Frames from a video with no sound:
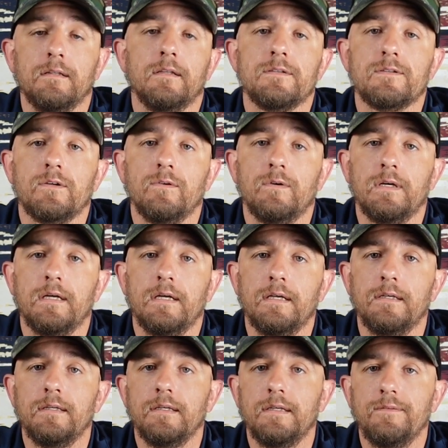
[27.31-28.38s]
let's go
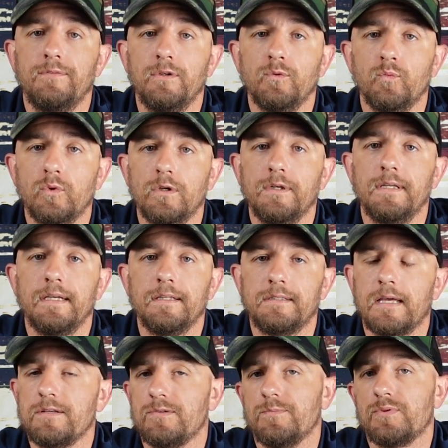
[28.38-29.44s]
ahead, if you would, hit
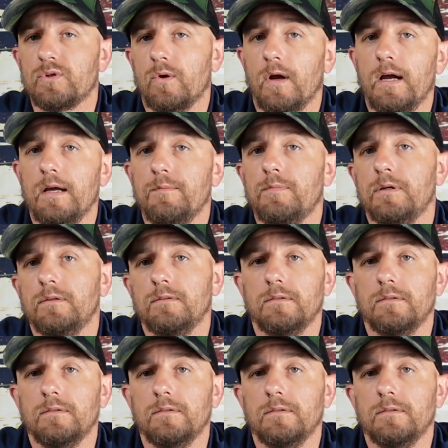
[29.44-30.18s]
that subscribe,